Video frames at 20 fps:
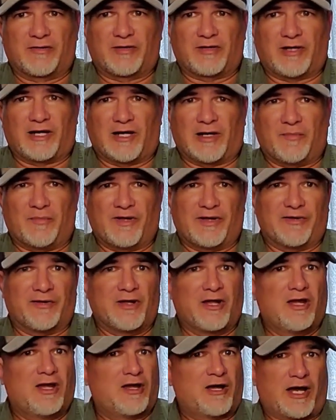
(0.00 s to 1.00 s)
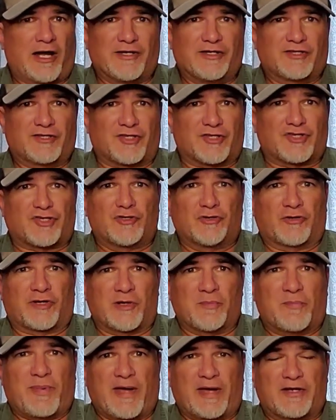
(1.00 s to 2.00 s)
And I used to shoot
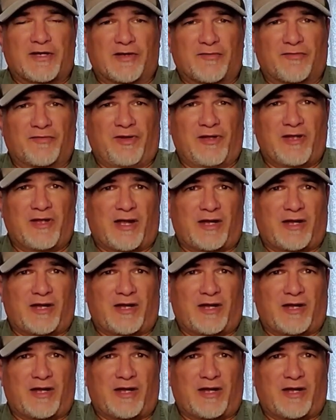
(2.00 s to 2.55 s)
competitively.